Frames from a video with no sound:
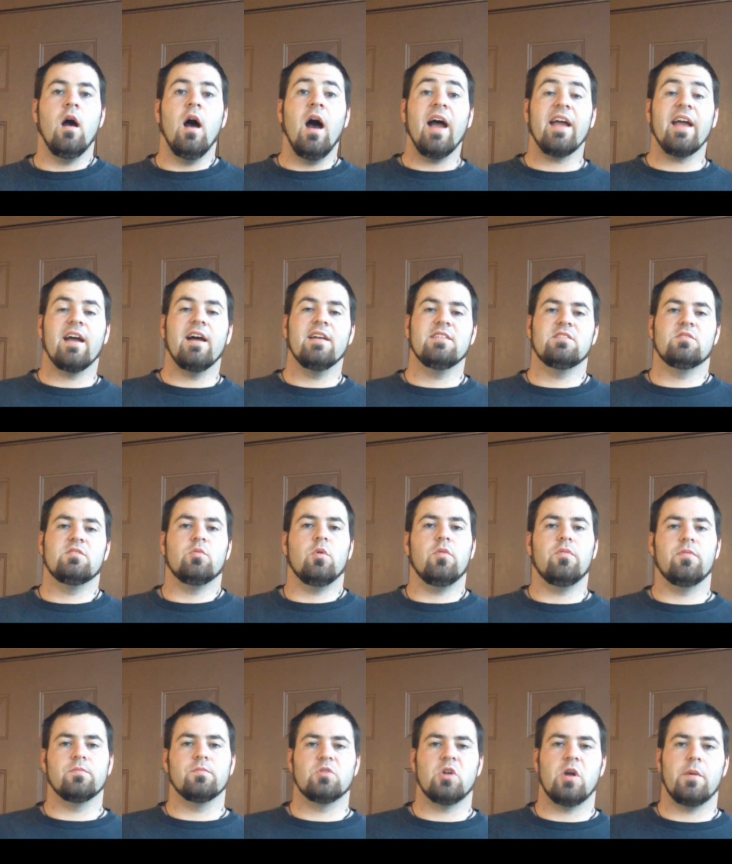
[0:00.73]
Hi guys, it's Wolf
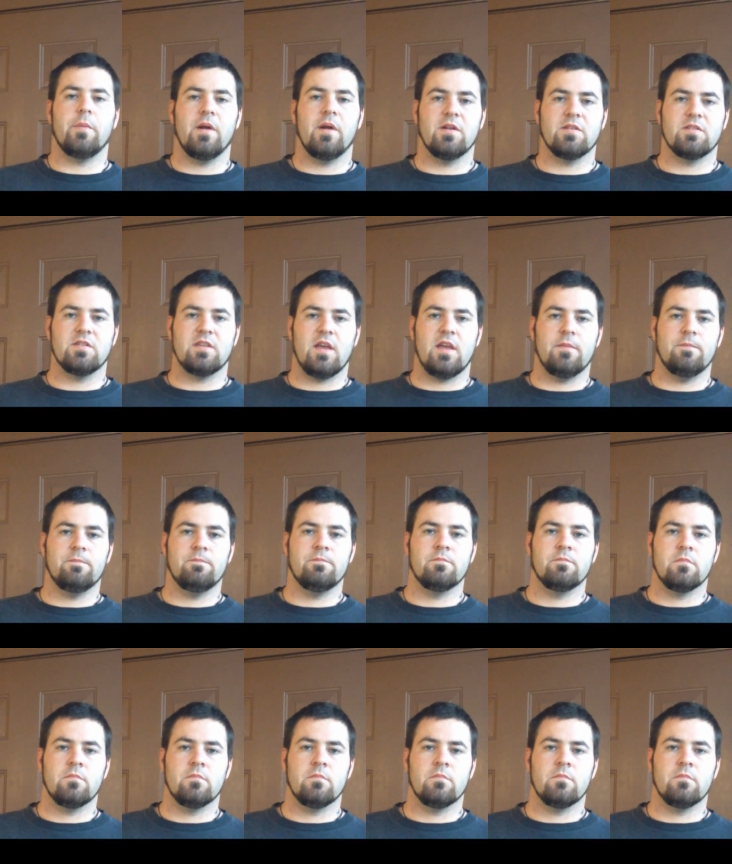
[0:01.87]
from Trimaris again.